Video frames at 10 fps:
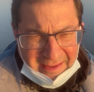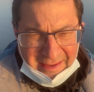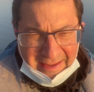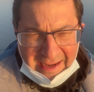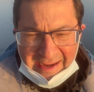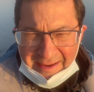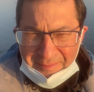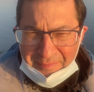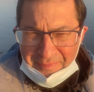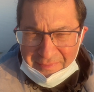Yeah.
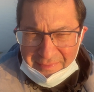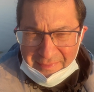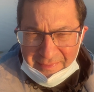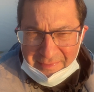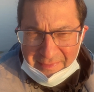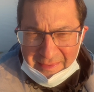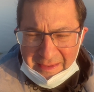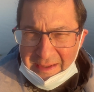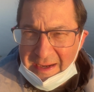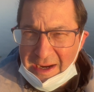
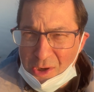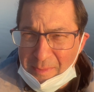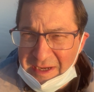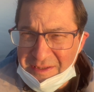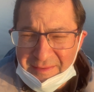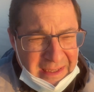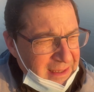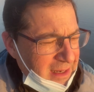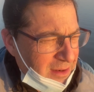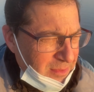I hope I
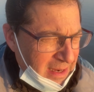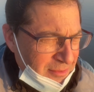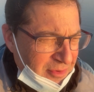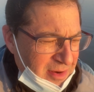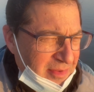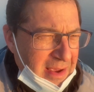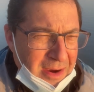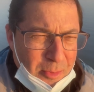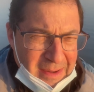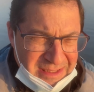was going to say I
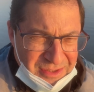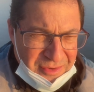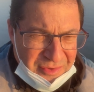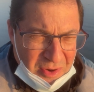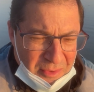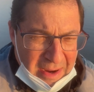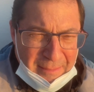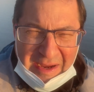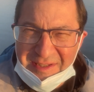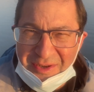hope my students are all right.
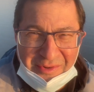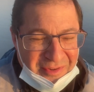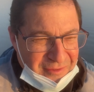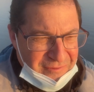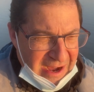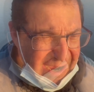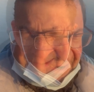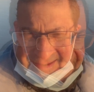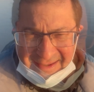My students are fine.